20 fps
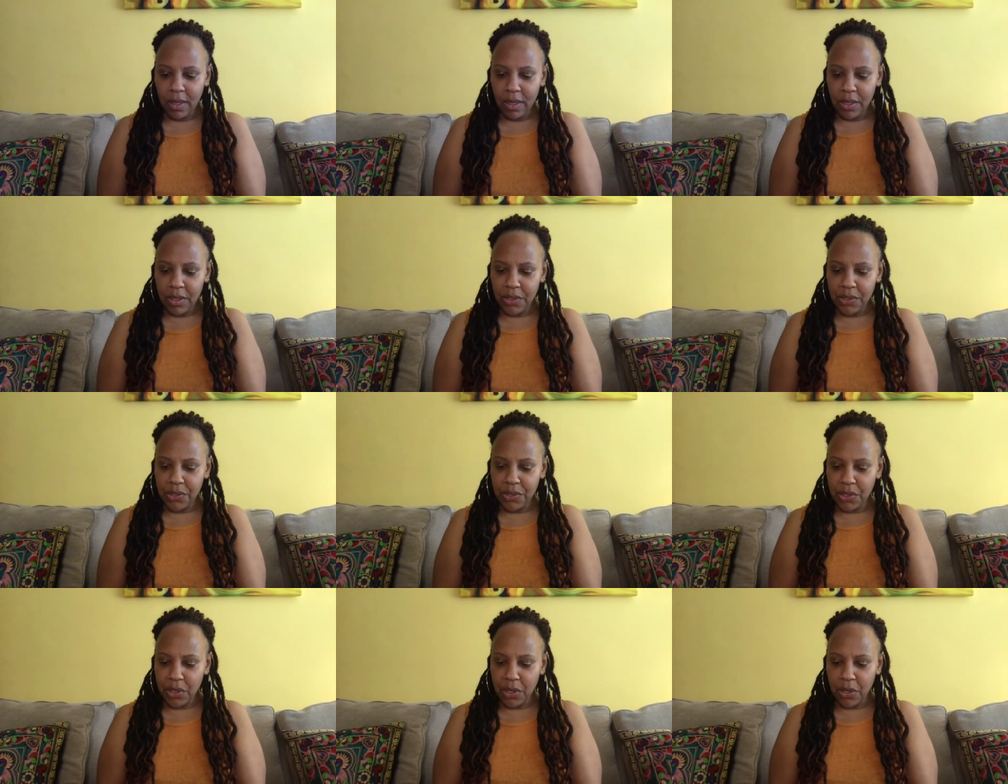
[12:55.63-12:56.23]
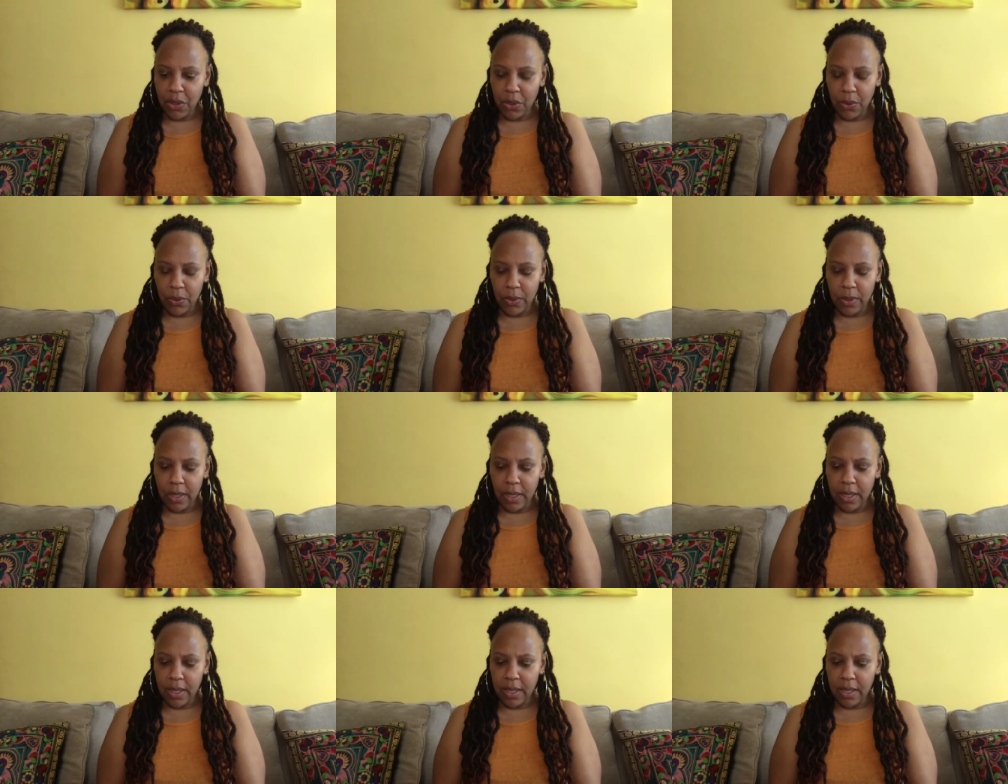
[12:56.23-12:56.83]

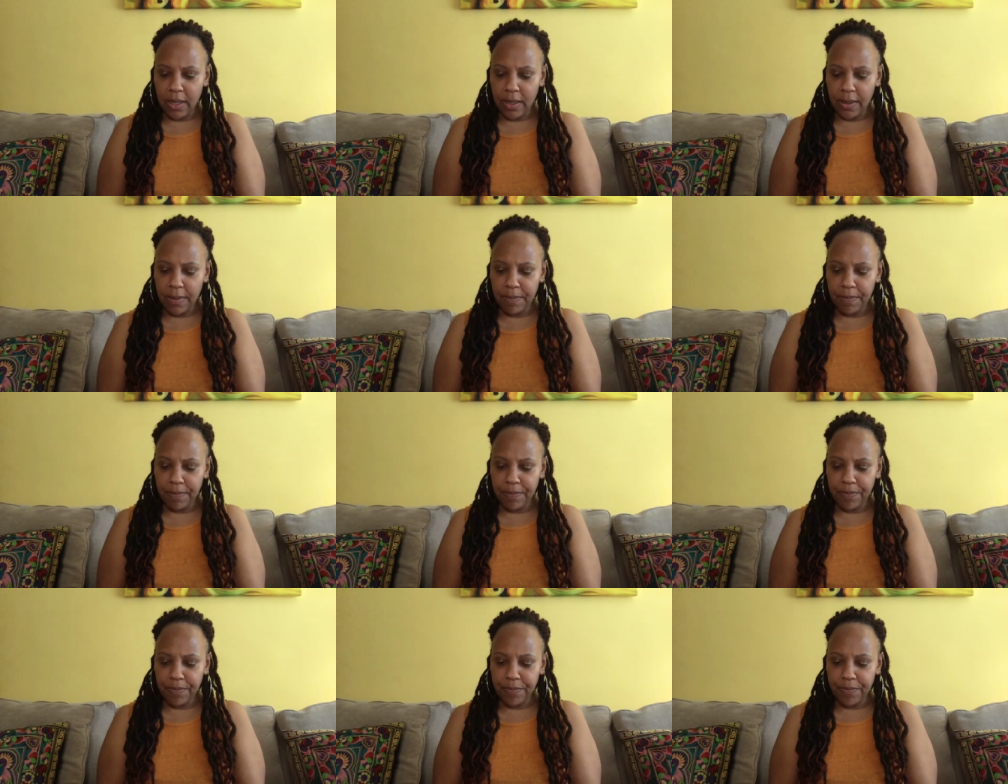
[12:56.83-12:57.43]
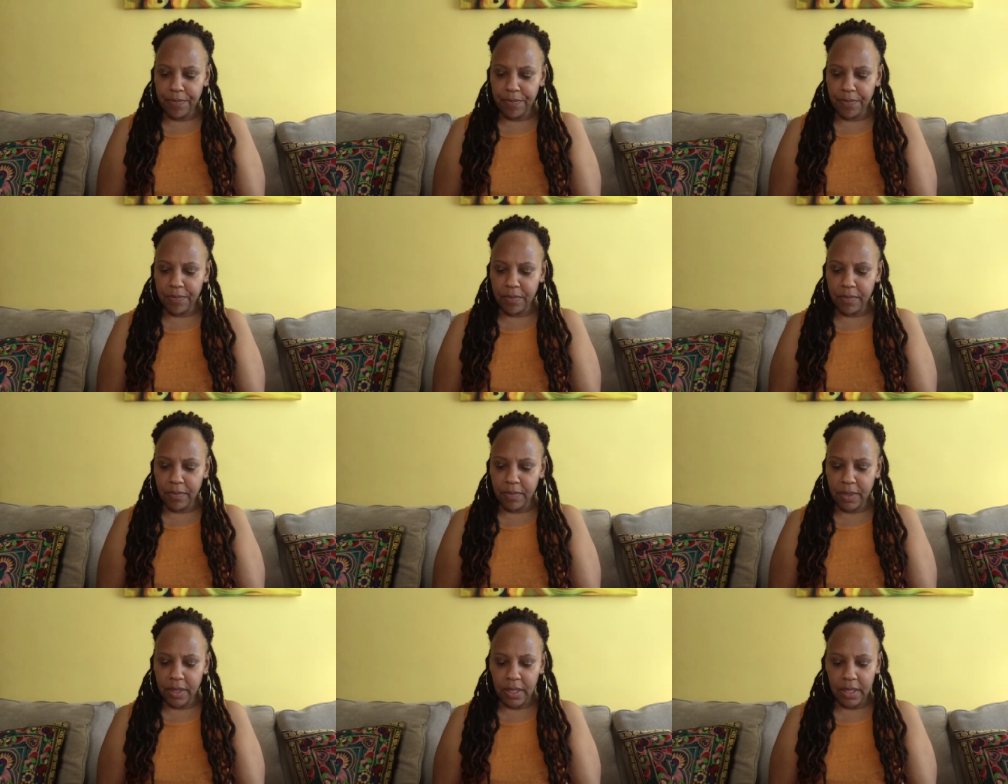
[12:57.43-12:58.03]
So, um,
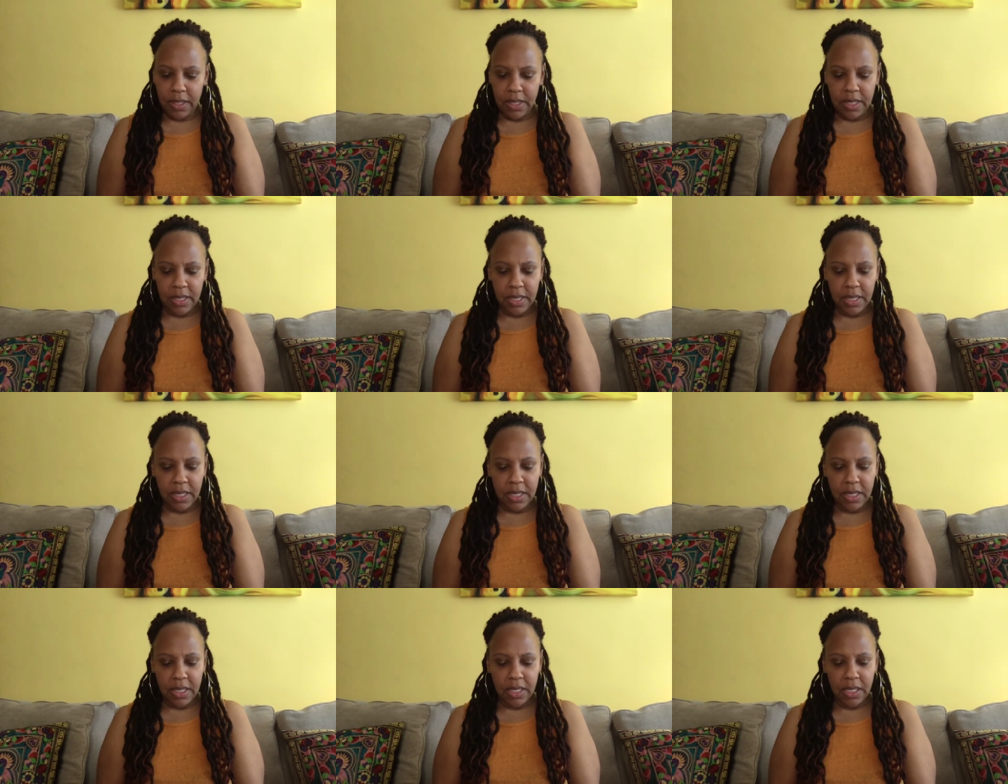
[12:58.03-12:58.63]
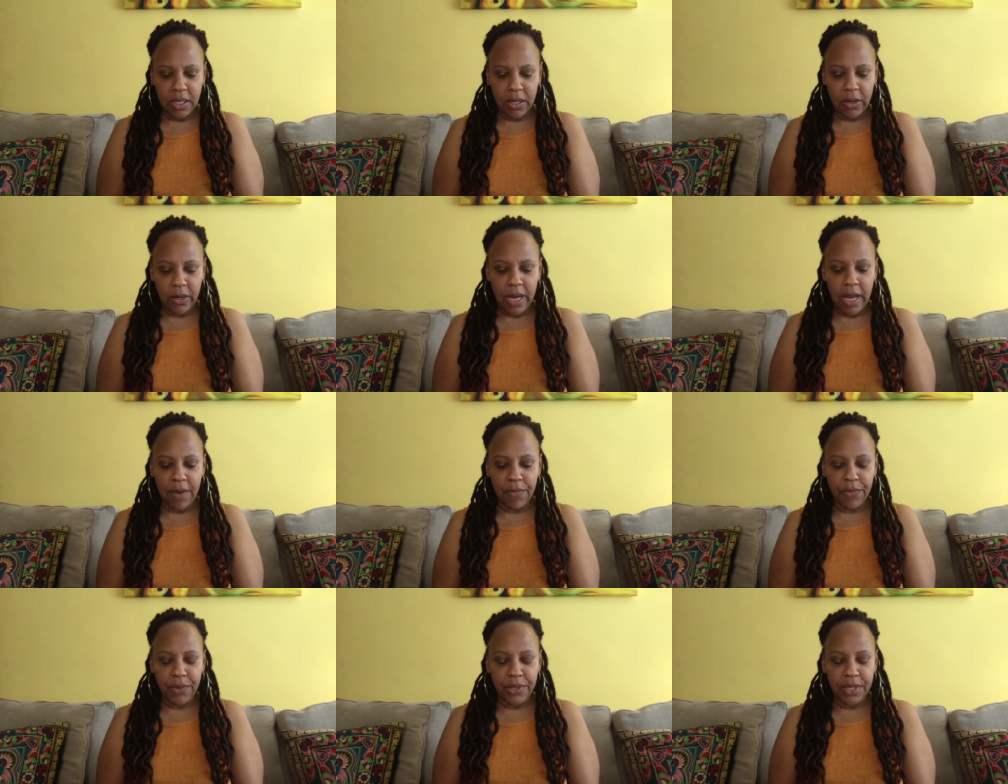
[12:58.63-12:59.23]
it says here
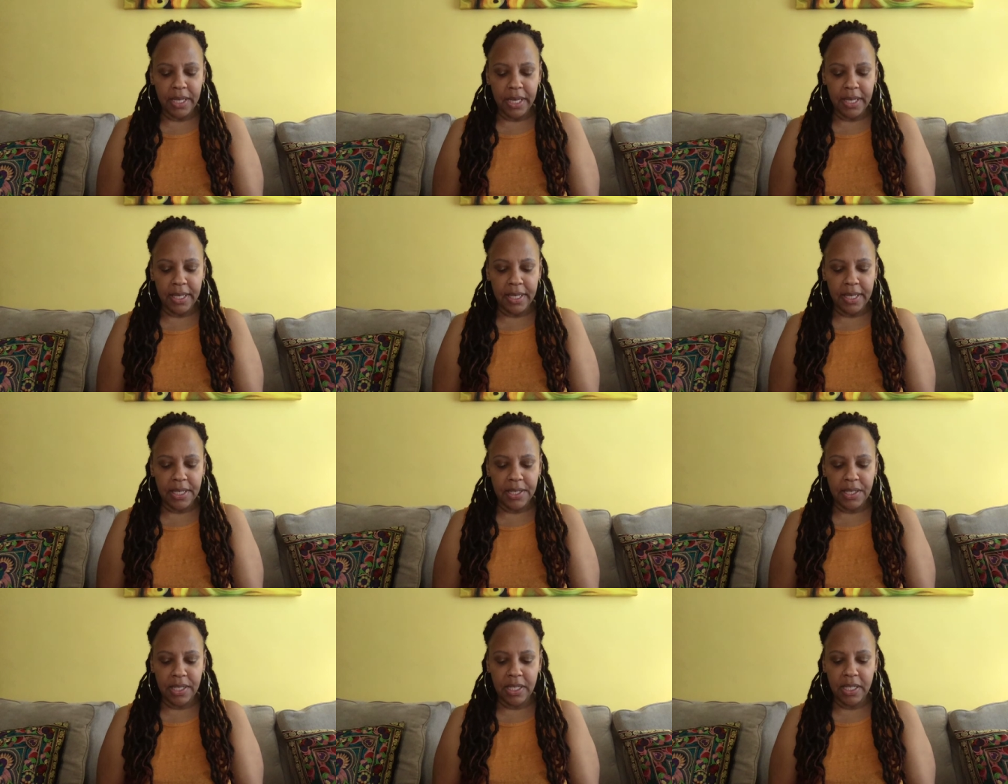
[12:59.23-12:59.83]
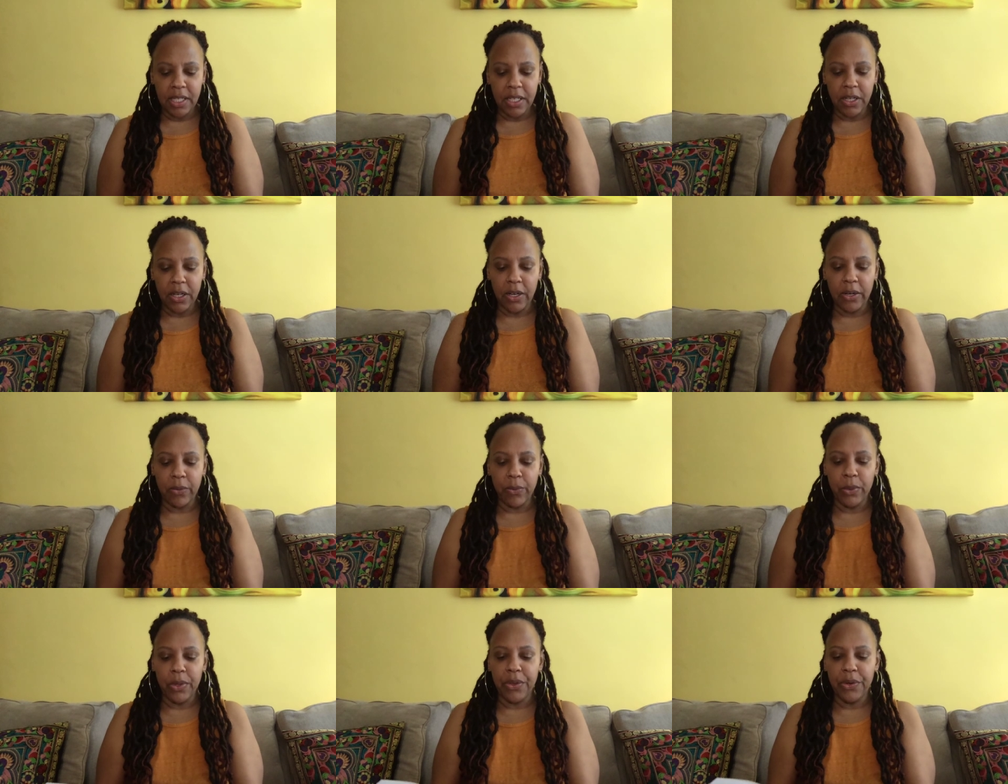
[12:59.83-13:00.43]
Aphrodite is
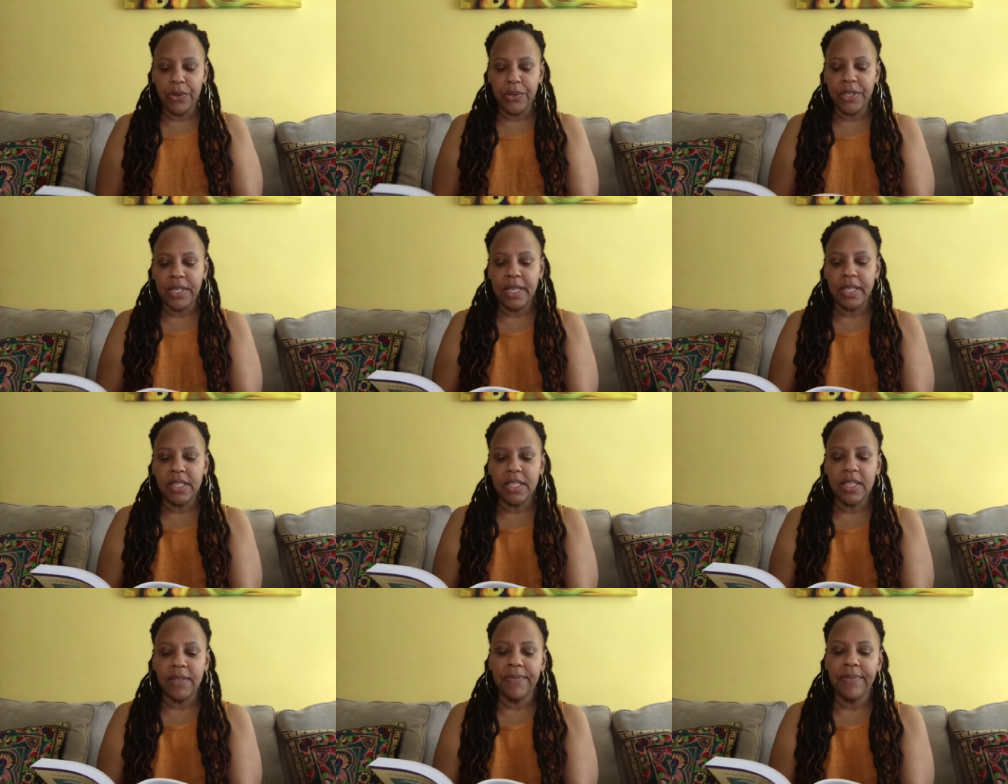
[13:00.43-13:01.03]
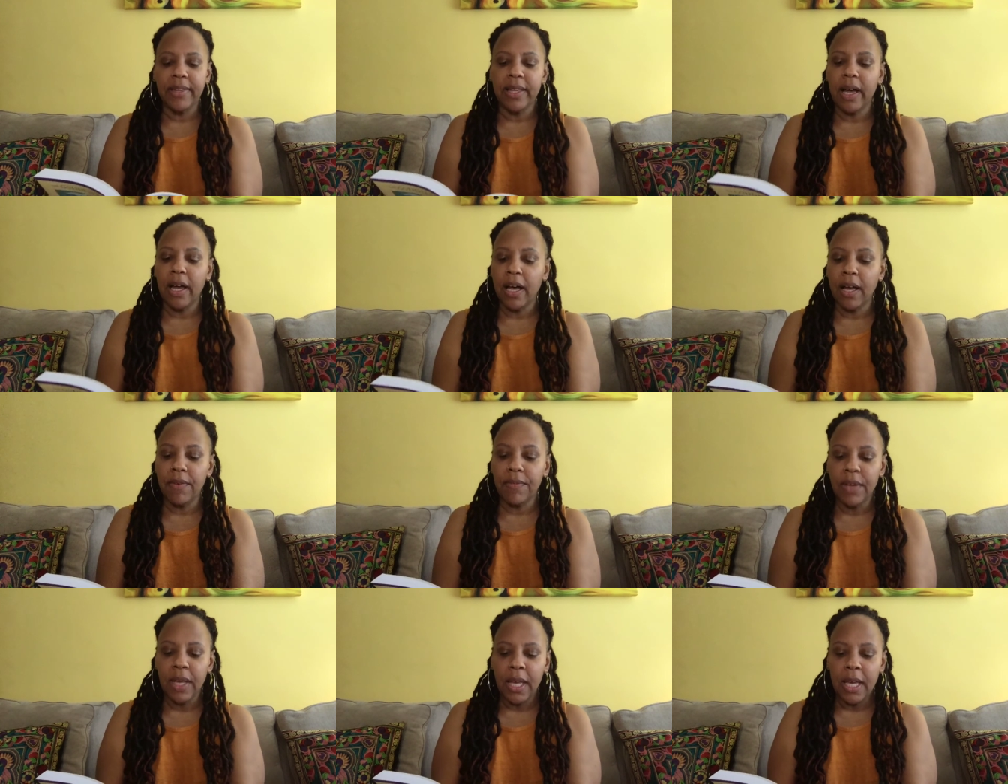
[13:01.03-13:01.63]
here with her dance of love,